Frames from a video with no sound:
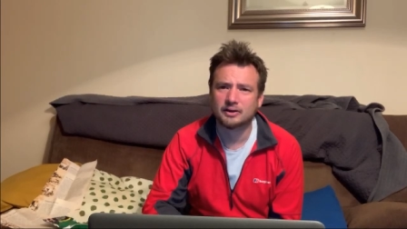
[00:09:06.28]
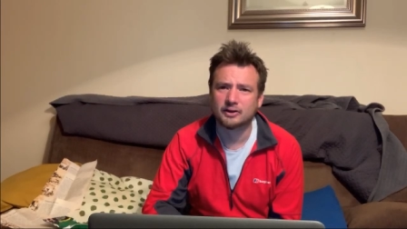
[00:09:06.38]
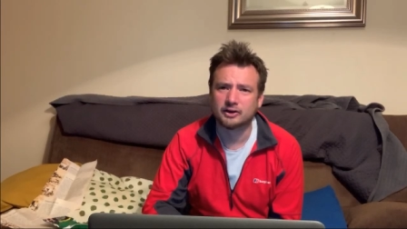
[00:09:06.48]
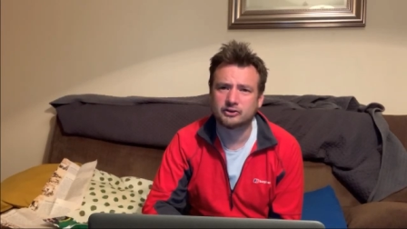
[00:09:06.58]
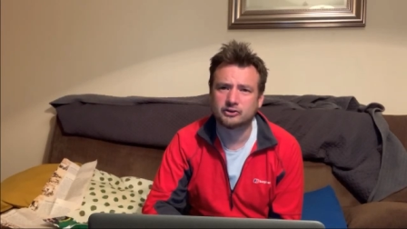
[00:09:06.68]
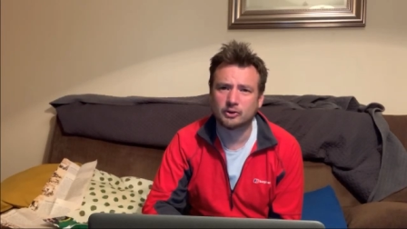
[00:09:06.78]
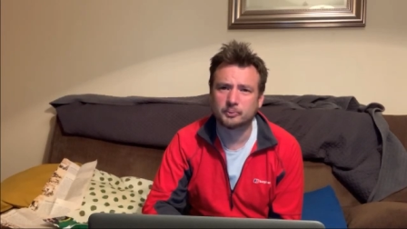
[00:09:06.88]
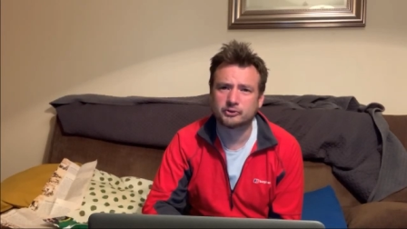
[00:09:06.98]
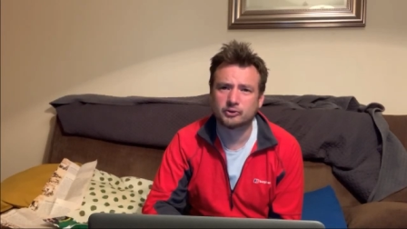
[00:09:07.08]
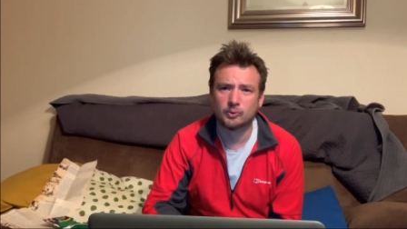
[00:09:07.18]
they
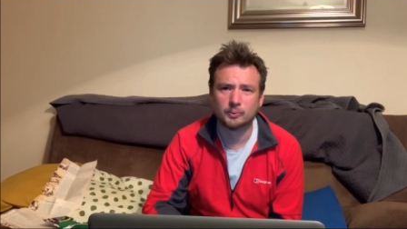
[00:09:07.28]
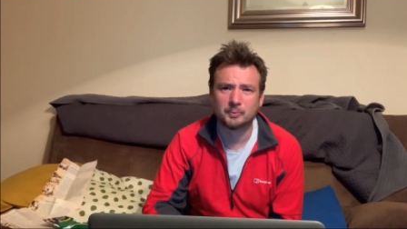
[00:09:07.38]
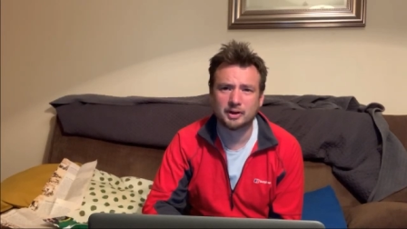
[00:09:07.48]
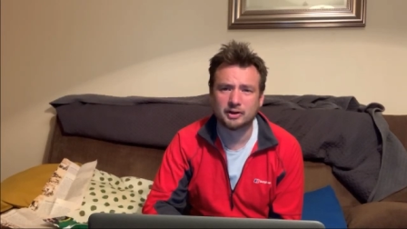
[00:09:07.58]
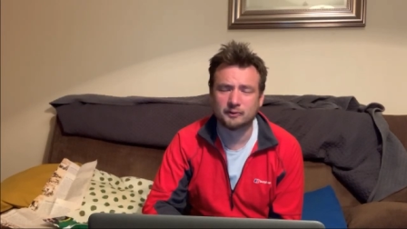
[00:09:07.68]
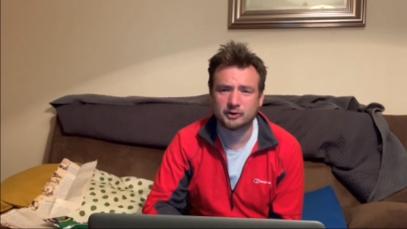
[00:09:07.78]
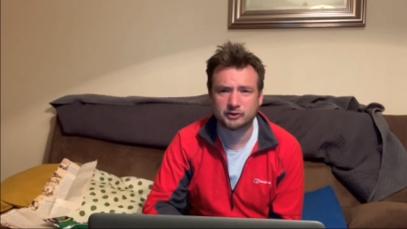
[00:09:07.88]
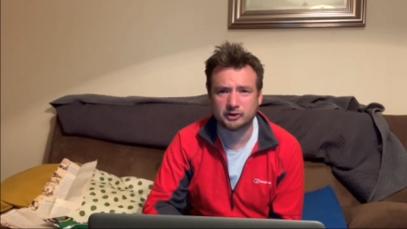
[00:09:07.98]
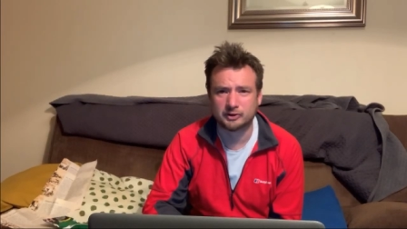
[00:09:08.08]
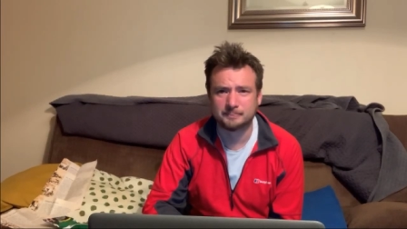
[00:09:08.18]
stopped short at the
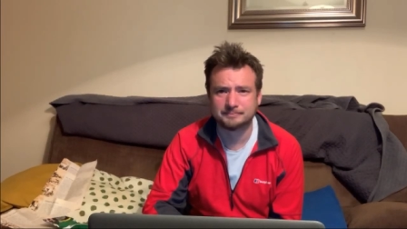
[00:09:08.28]
Vistula